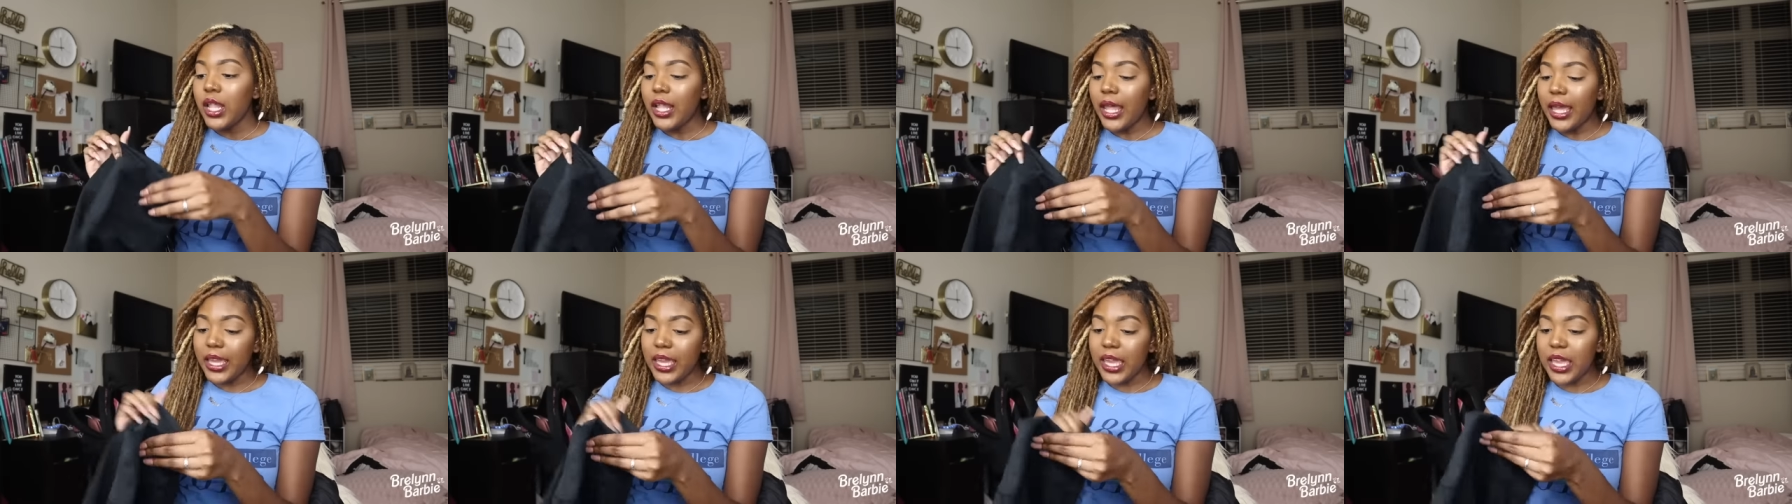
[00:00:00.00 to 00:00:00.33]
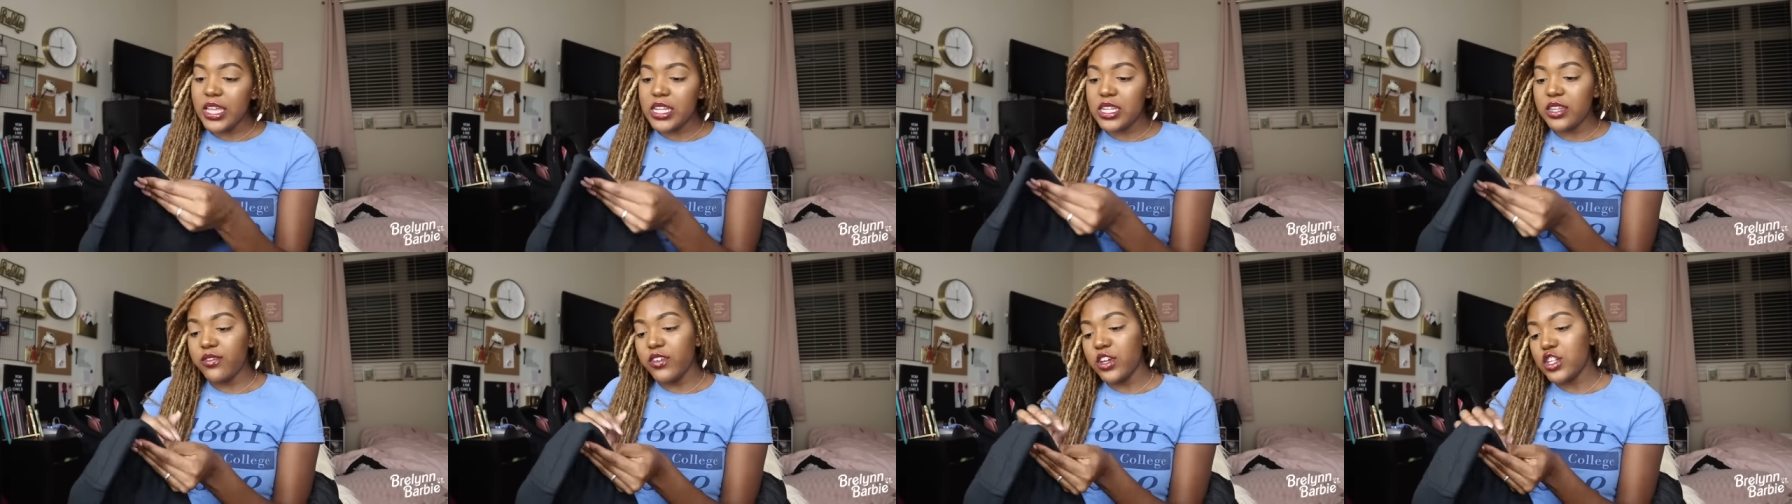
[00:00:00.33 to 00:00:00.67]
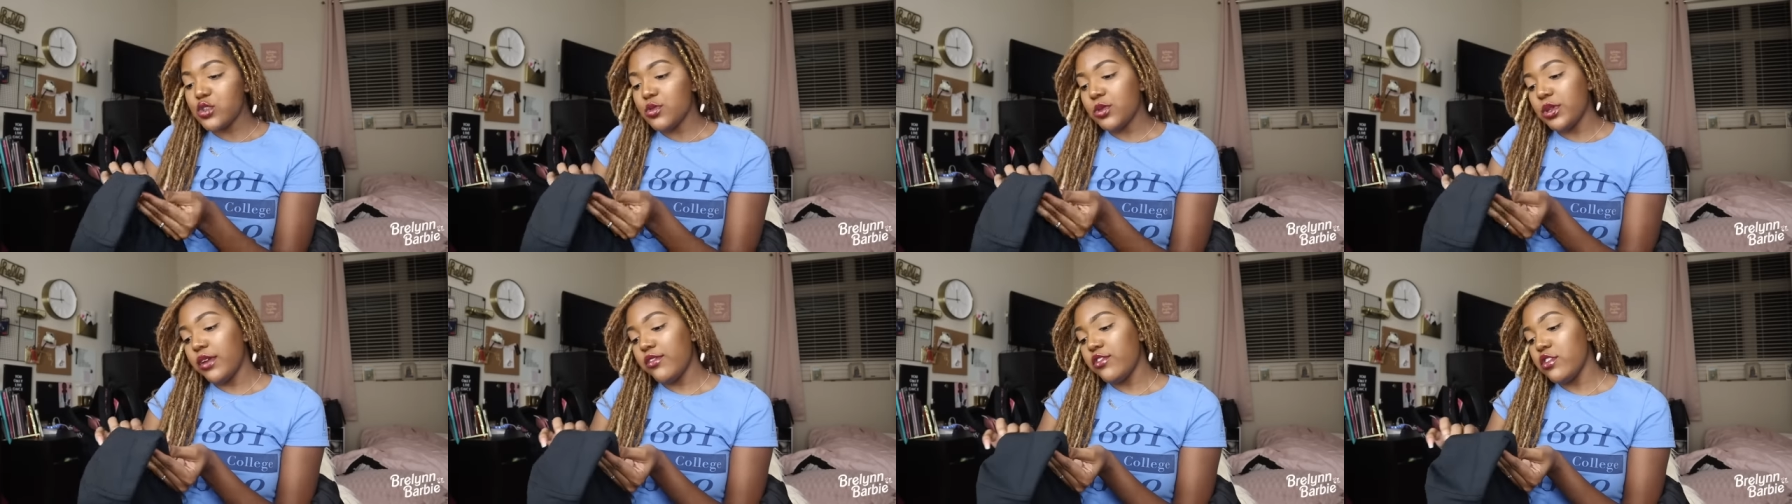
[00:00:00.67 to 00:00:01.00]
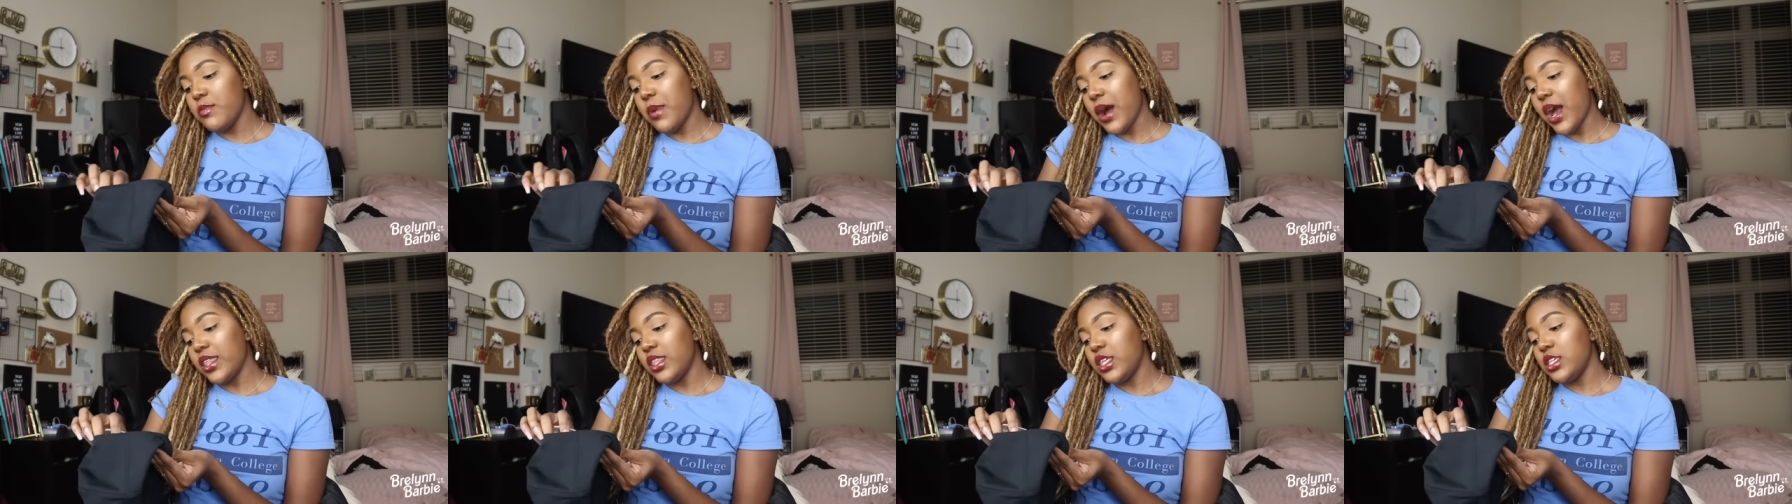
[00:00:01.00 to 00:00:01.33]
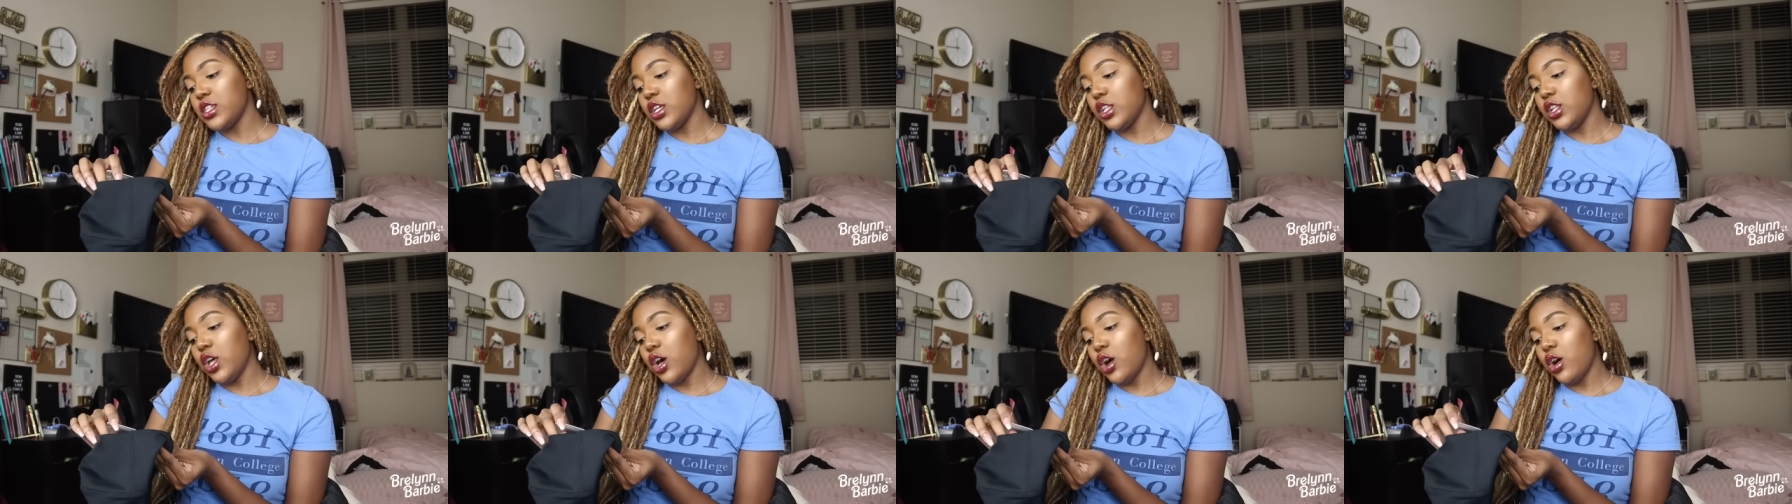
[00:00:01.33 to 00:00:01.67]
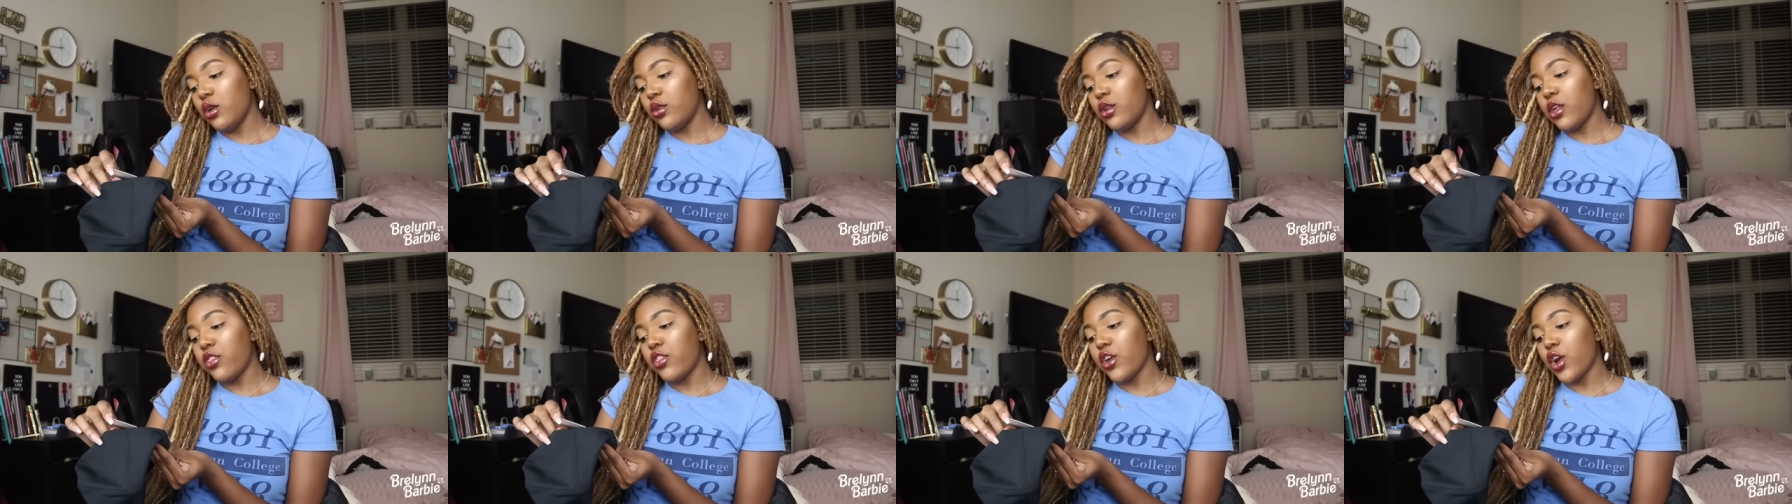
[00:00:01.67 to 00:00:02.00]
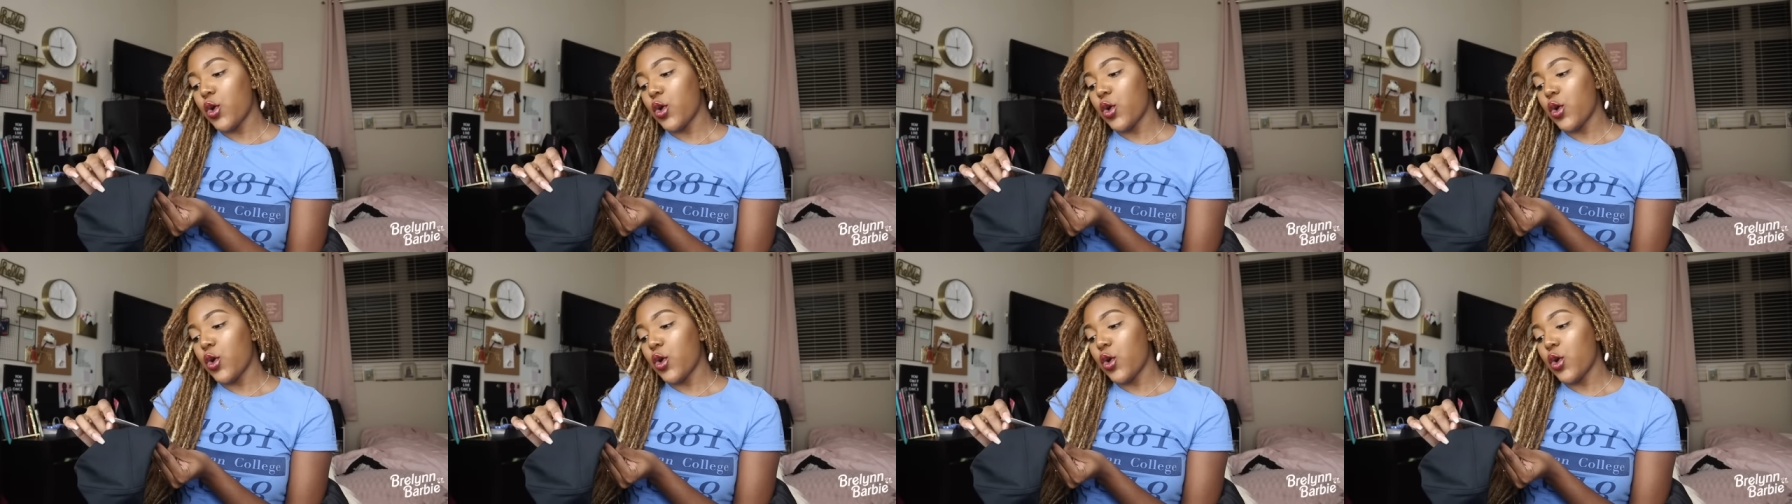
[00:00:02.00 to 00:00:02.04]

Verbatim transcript: like individually if you buy these alone,